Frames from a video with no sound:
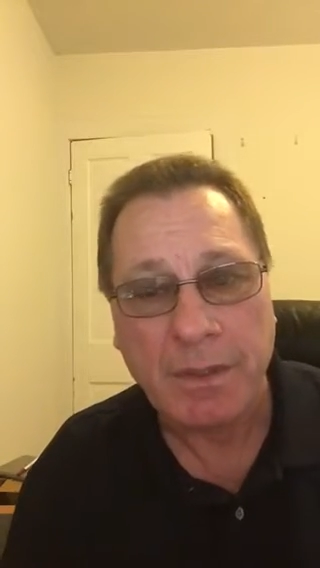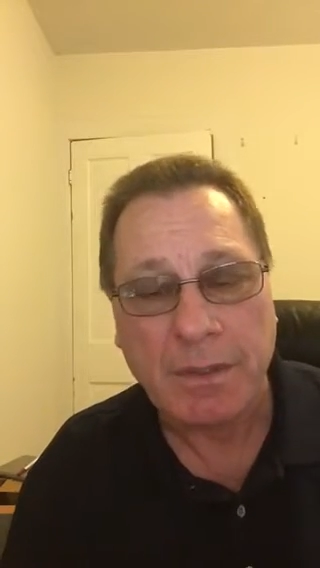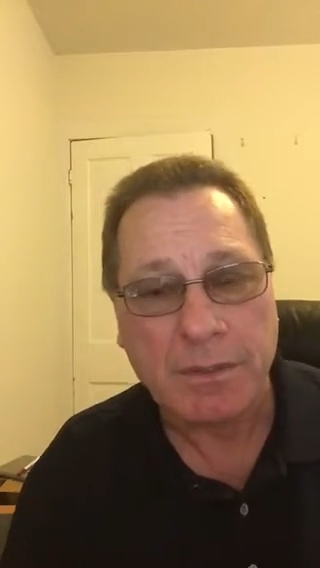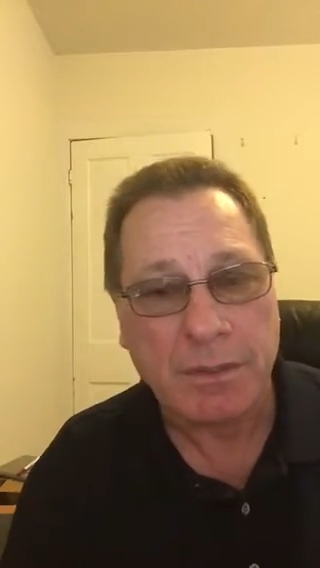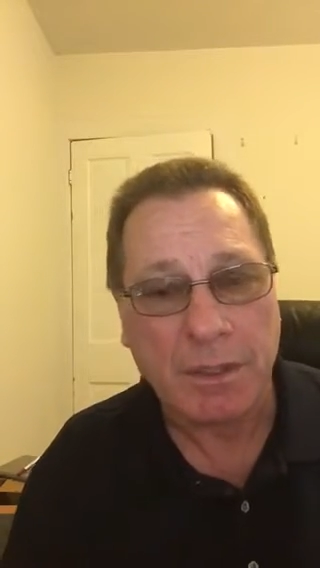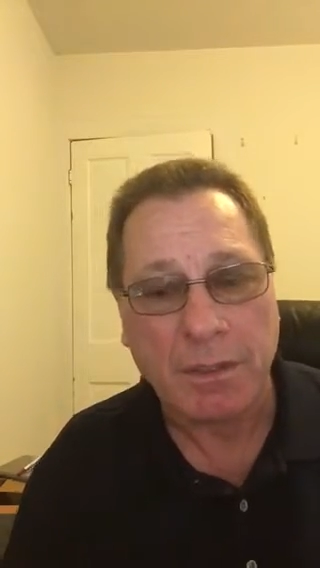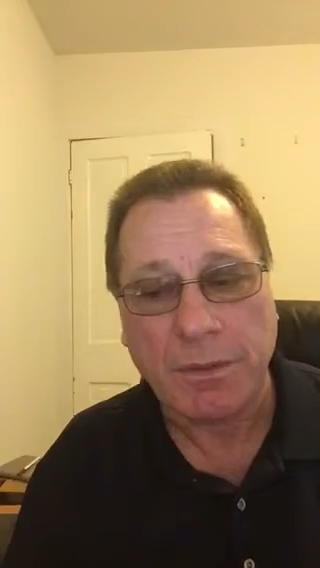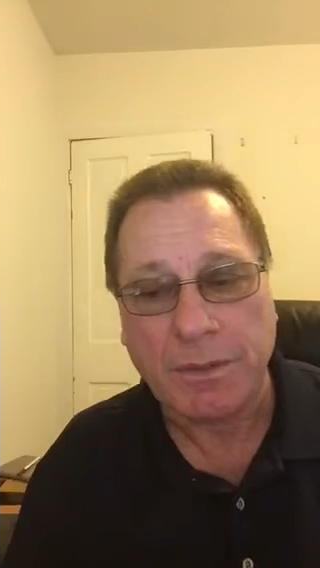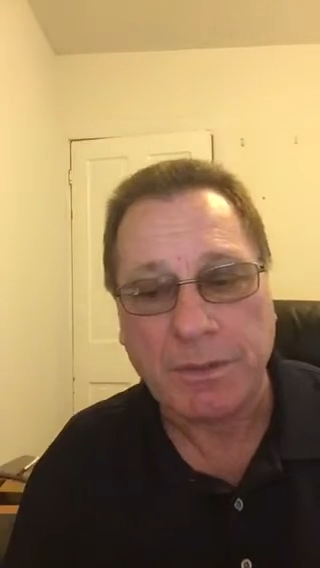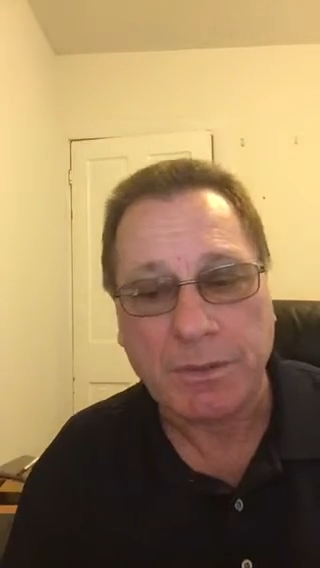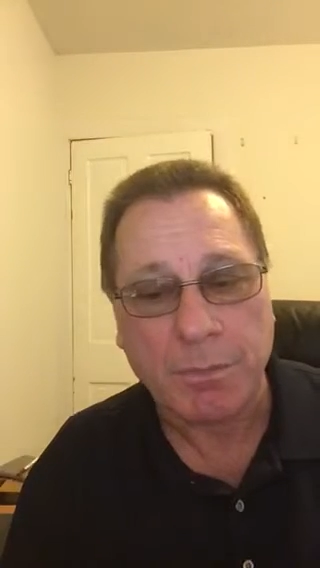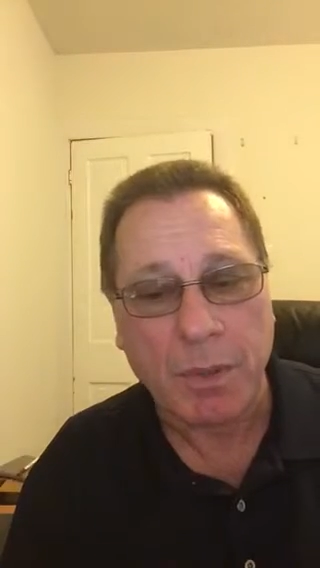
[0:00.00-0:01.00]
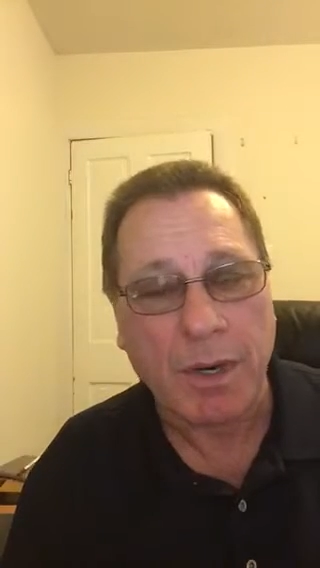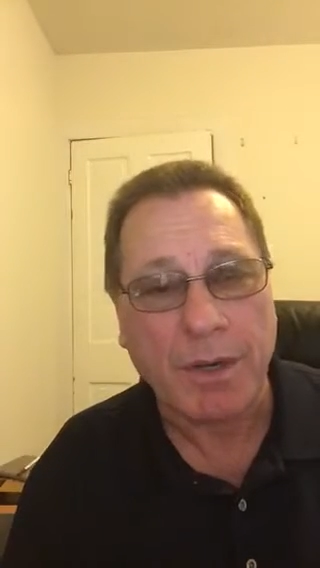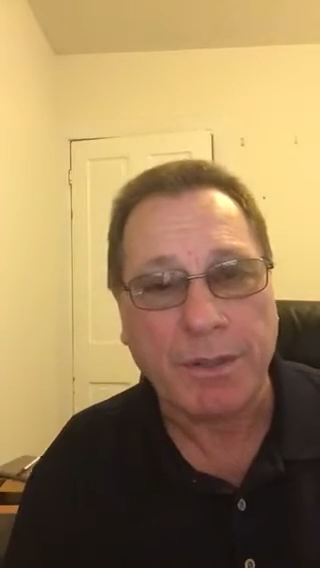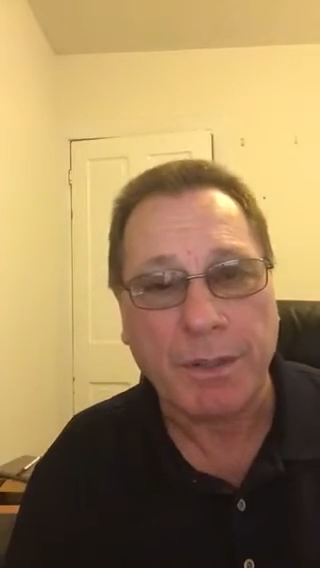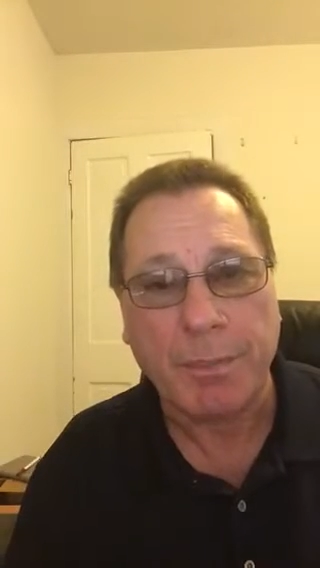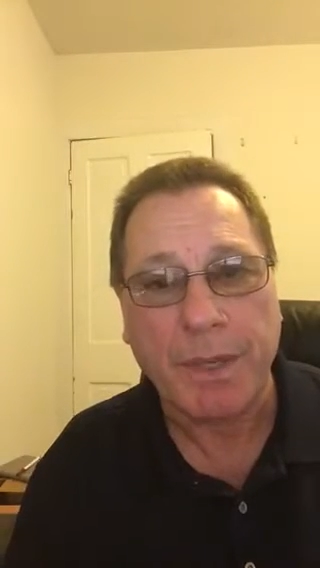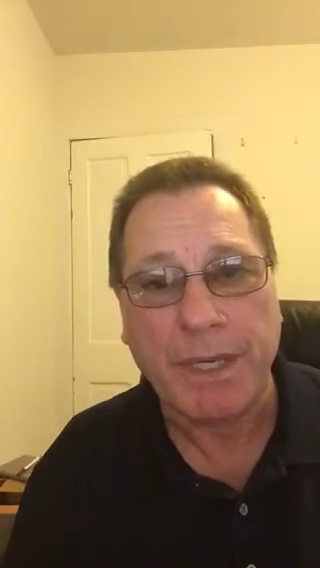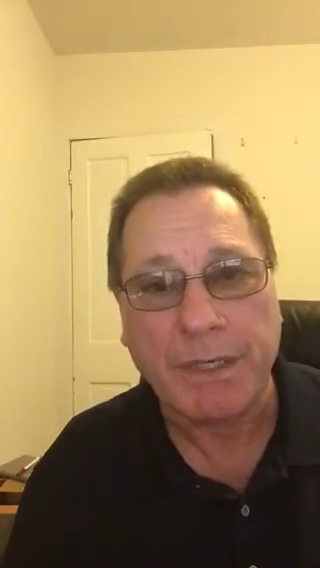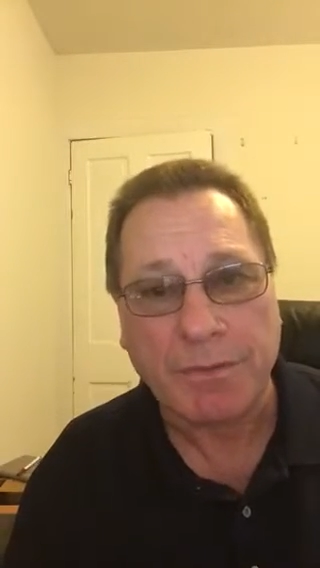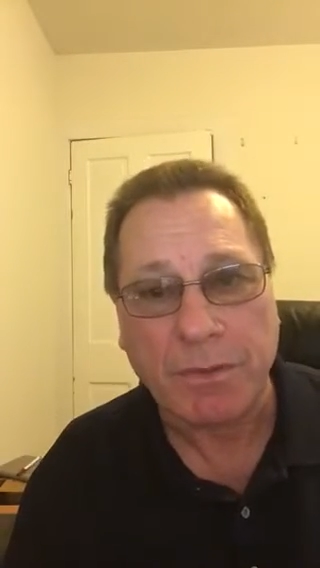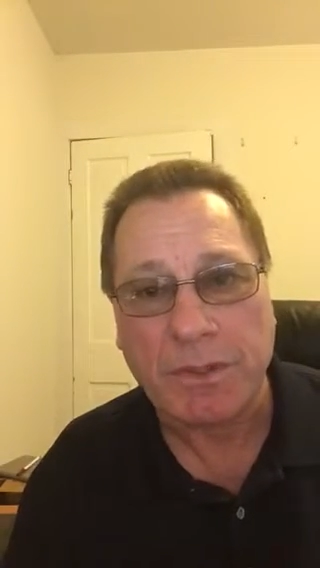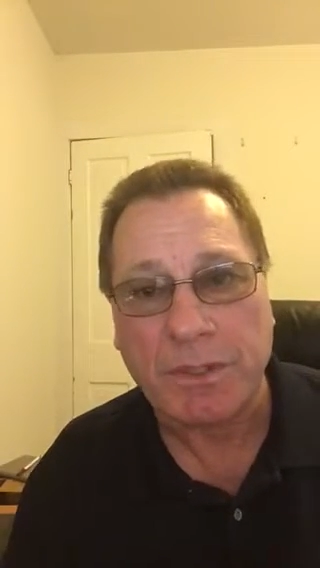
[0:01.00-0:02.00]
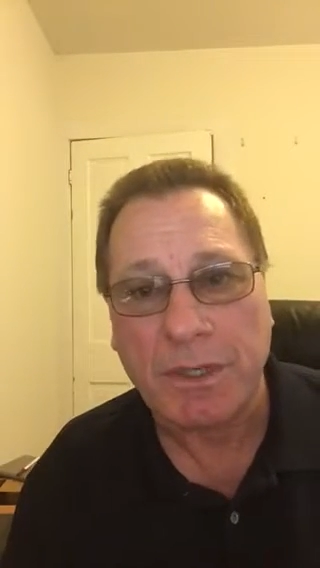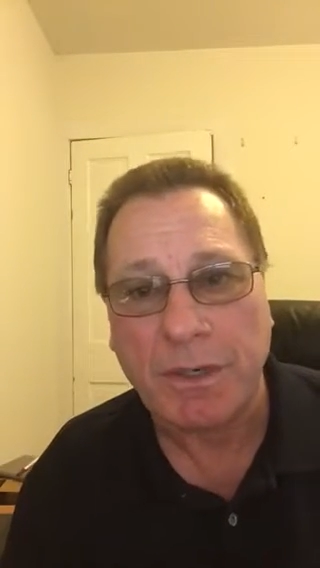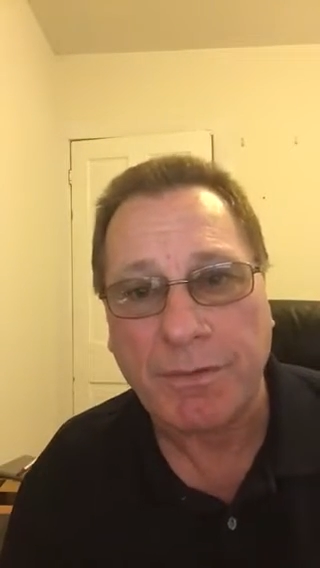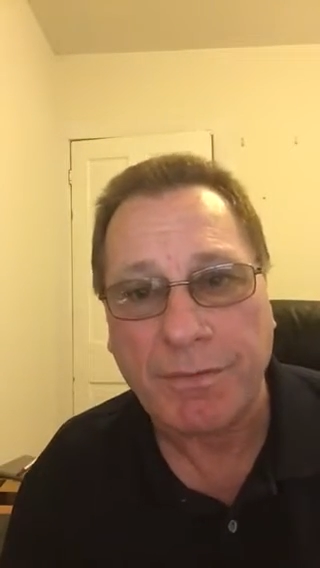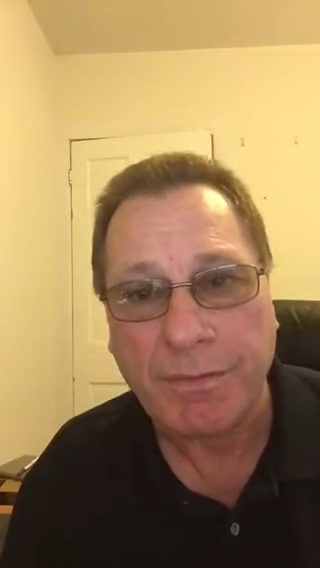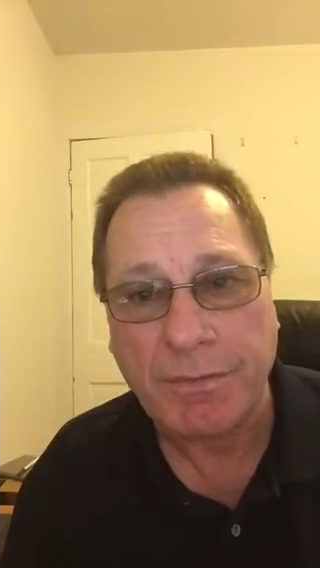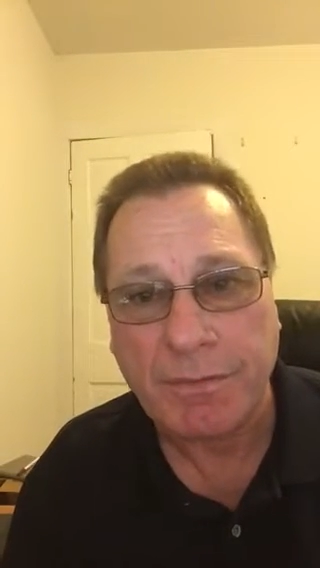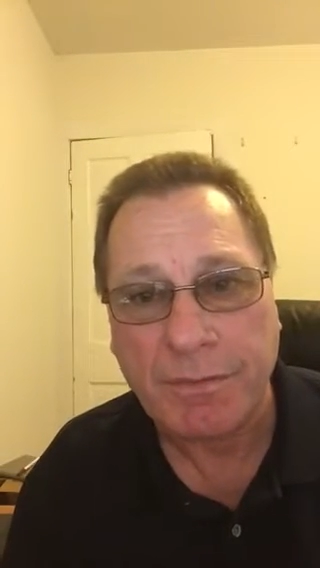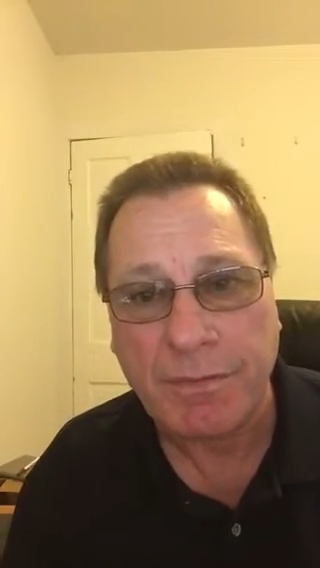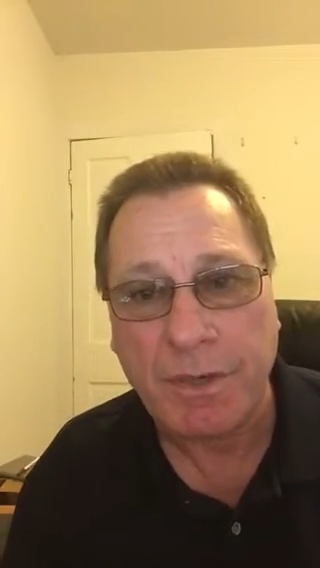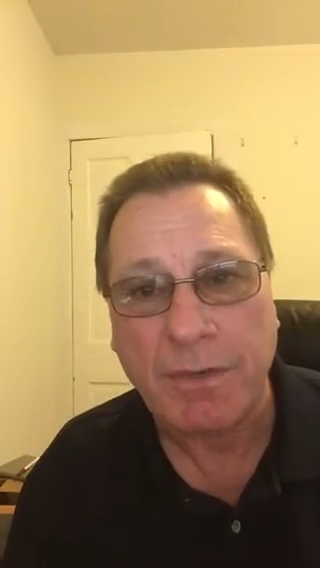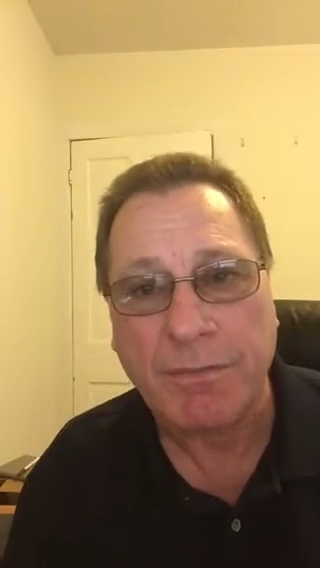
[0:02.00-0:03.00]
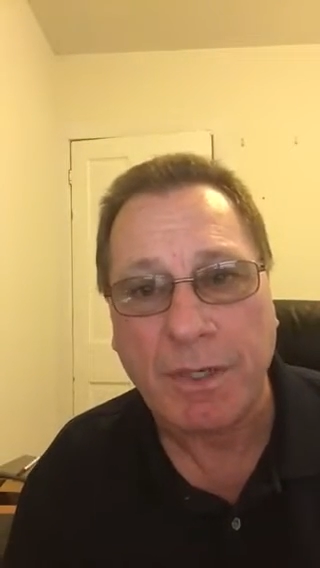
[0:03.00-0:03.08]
So it's a product that pays for itself very,